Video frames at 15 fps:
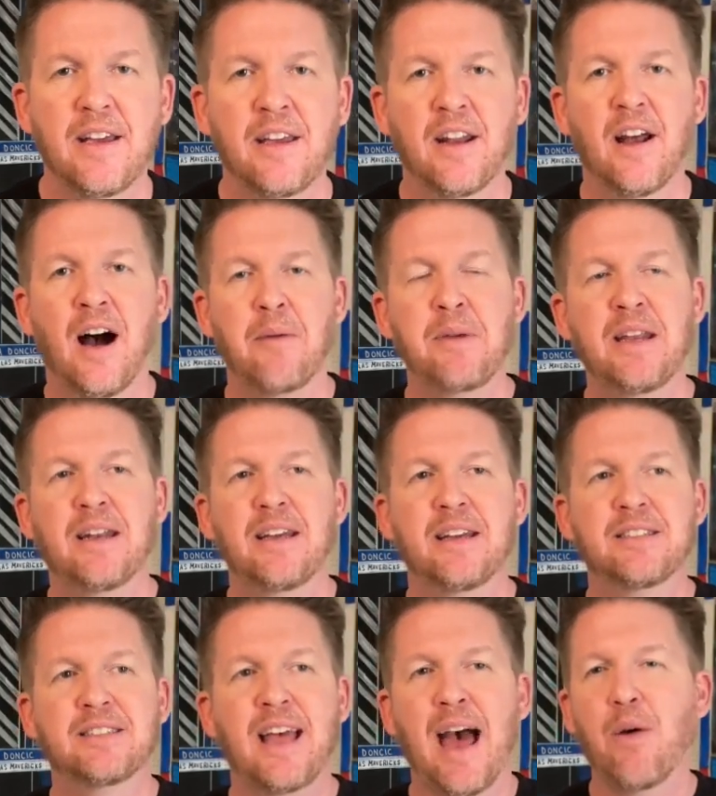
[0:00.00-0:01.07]
You know, I mean,
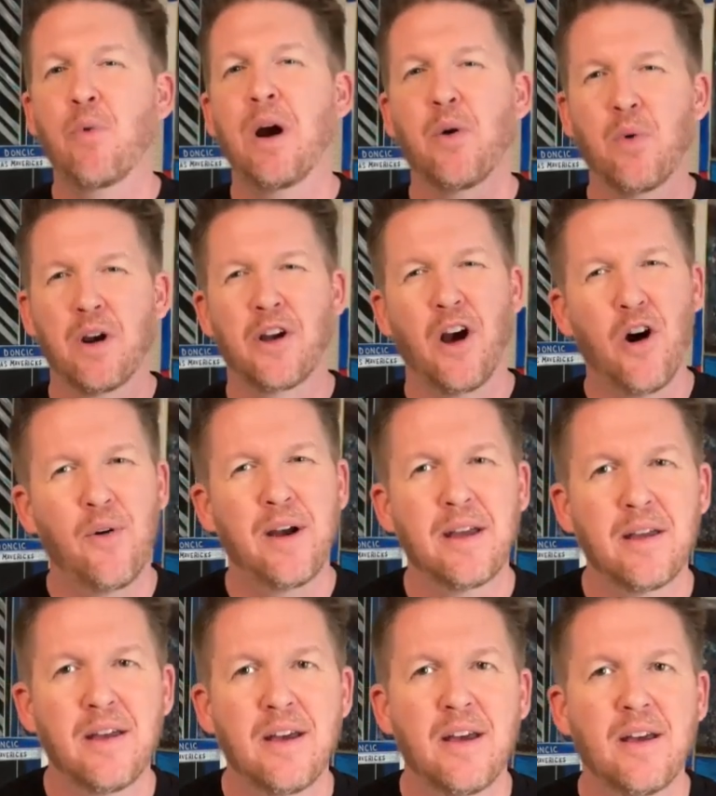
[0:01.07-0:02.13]
is that where we're
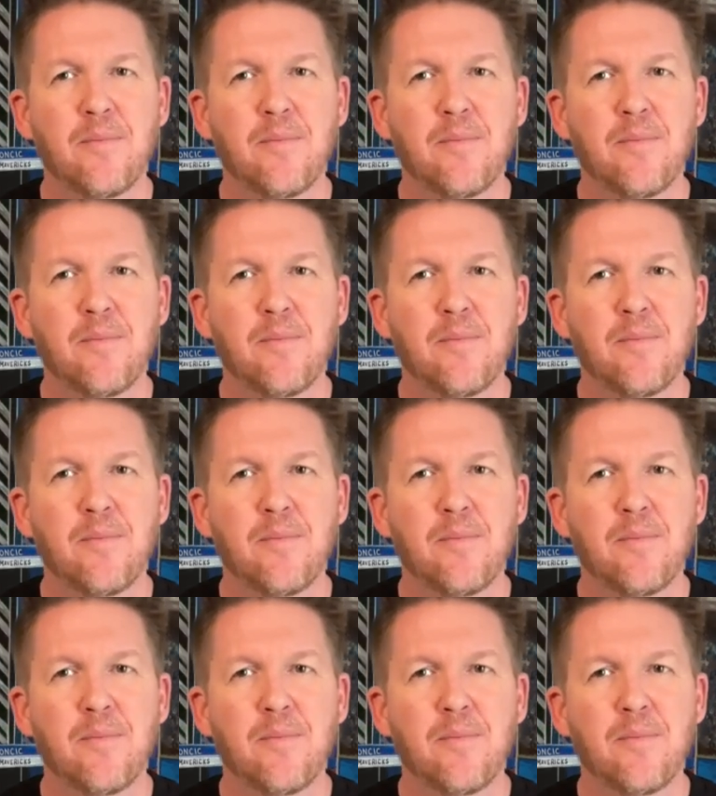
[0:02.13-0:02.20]
going?